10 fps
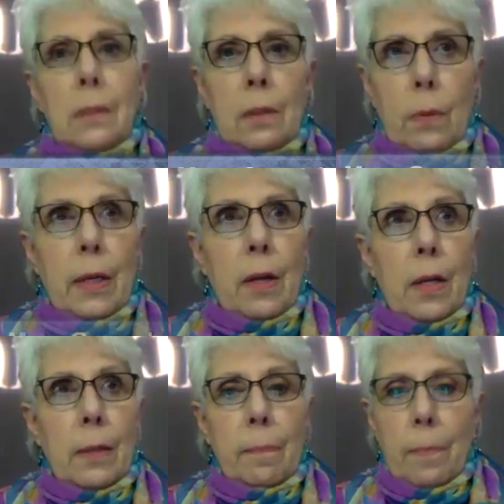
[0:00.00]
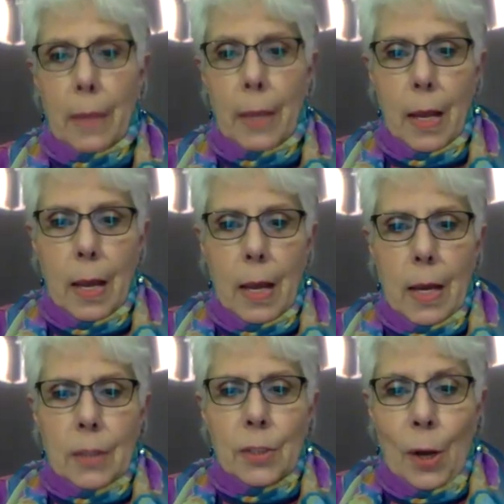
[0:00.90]
going on.
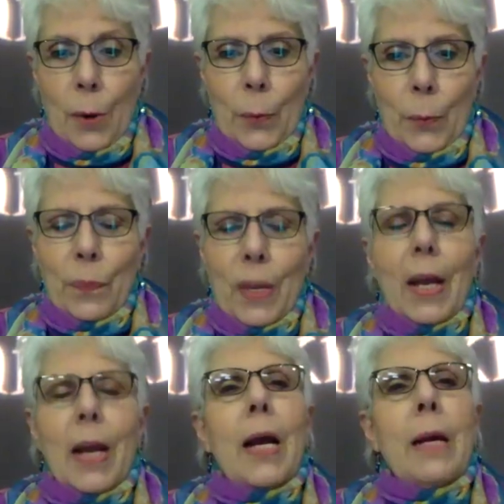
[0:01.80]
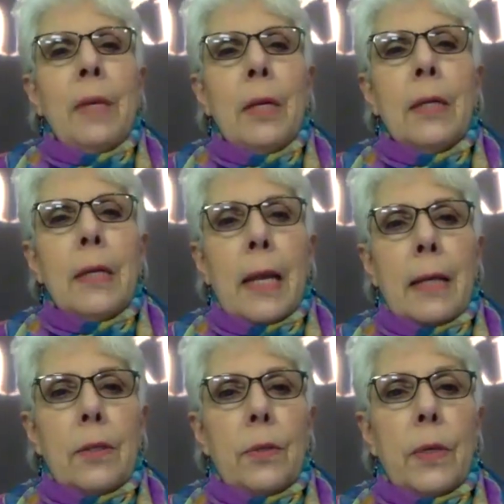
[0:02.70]
So I'm here
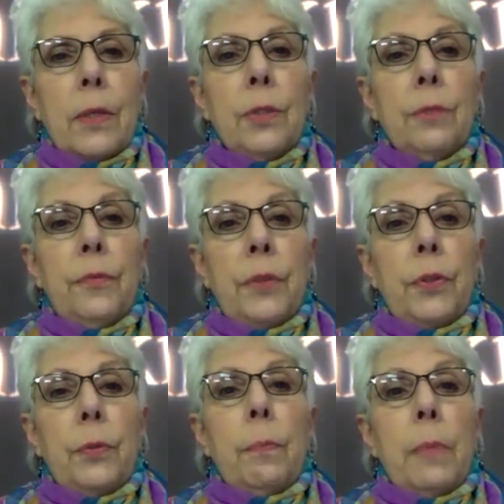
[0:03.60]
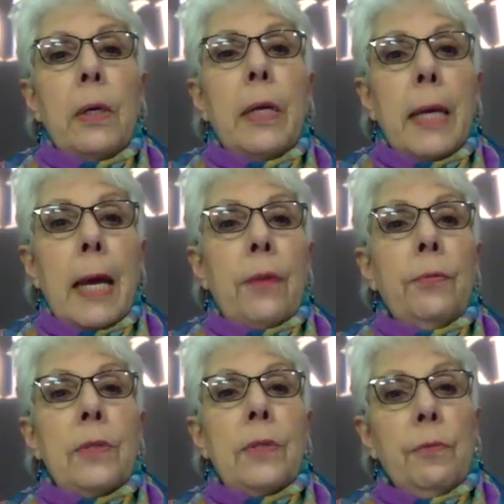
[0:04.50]
today to interview Mary
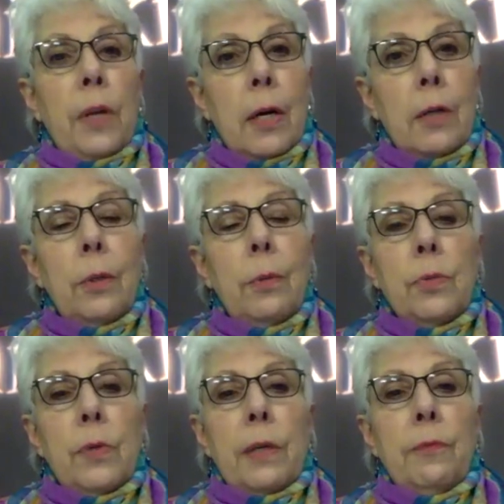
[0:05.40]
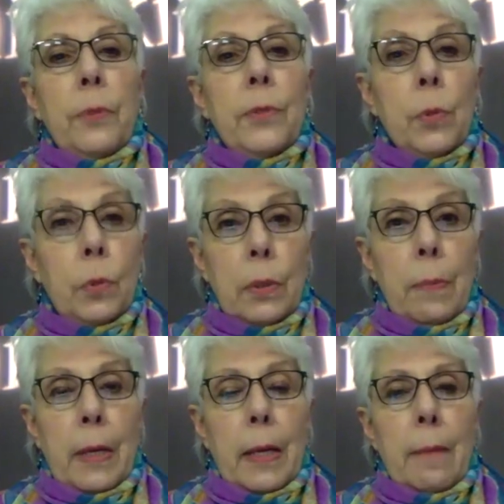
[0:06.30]
Catherine Savard, who is running for the school
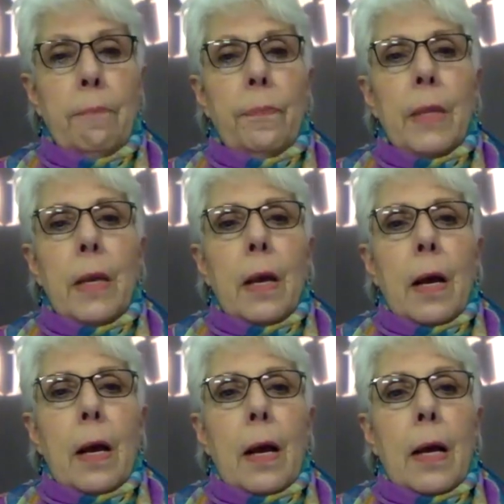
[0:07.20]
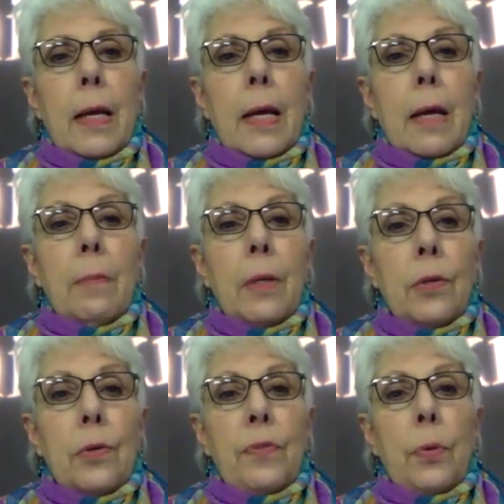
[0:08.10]
committee. I am
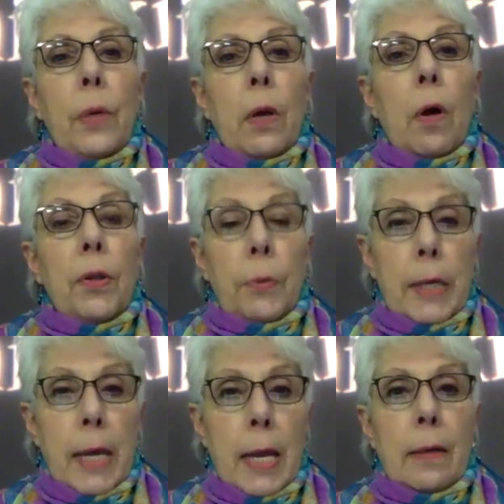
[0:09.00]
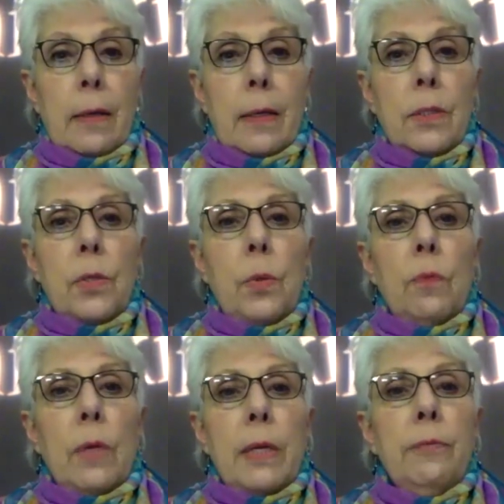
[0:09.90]
interviewing all three candidates who
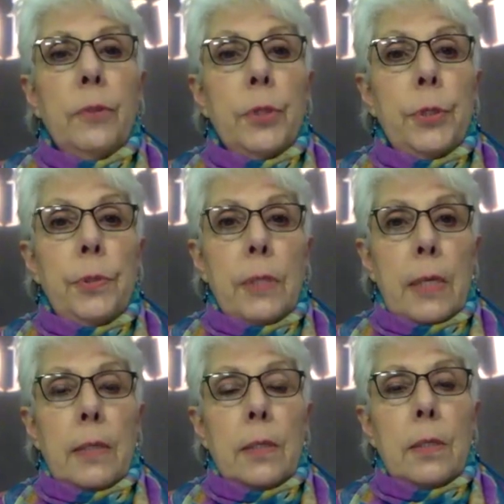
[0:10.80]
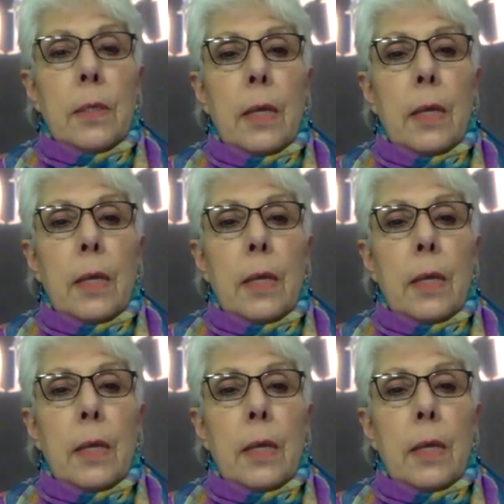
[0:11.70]
are running for two seats